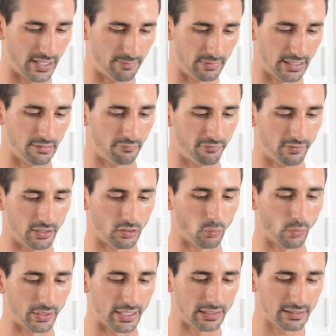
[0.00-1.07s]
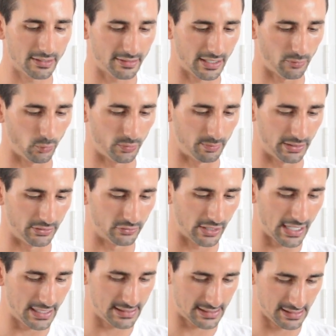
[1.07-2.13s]
them in for the Quinella. That would be
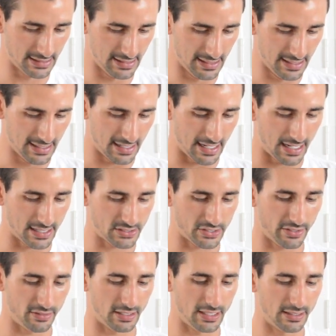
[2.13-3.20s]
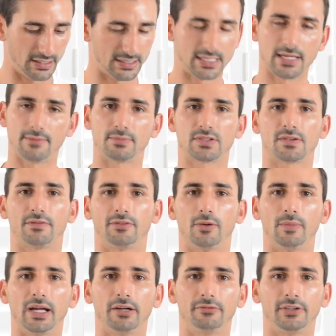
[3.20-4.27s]
great. So they're the tips
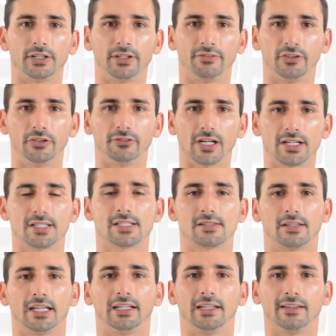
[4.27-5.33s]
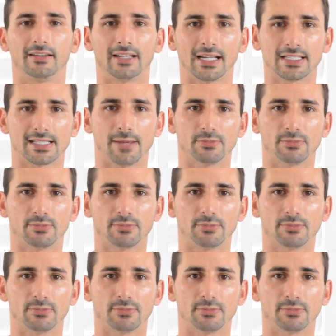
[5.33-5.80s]
from our very few runners leading in the next